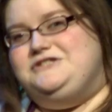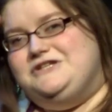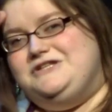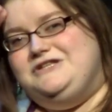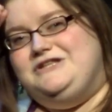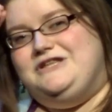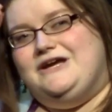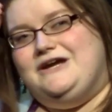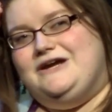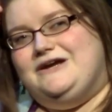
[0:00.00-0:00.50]

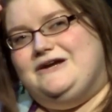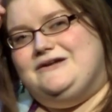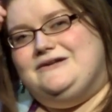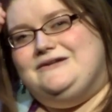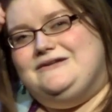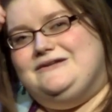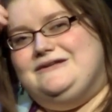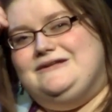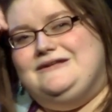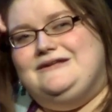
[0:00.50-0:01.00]
stood there.
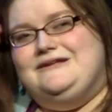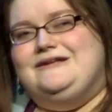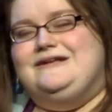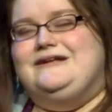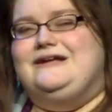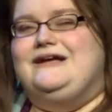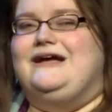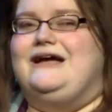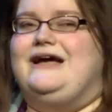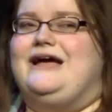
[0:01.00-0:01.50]

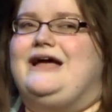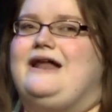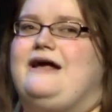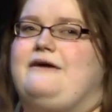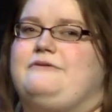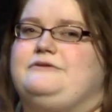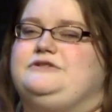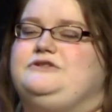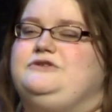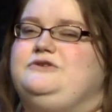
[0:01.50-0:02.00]

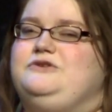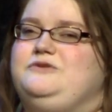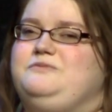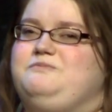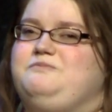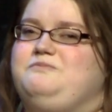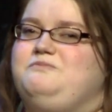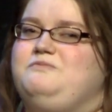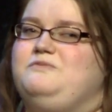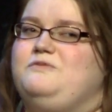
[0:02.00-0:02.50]
I was
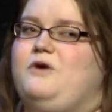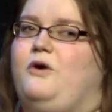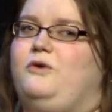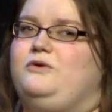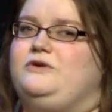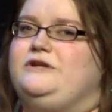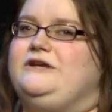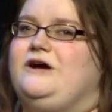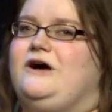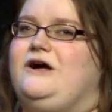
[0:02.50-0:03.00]

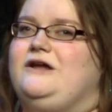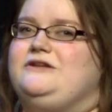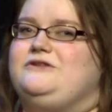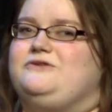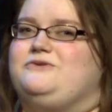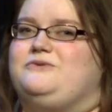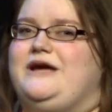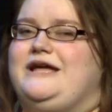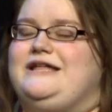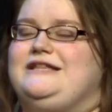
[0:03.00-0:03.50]
holding on to
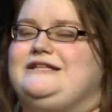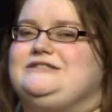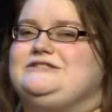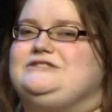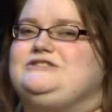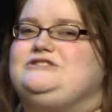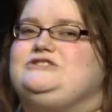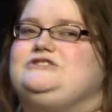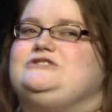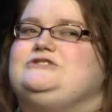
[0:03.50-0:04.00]
the railing
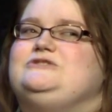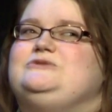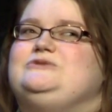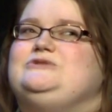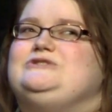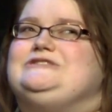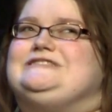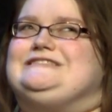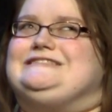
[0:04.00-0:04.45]
so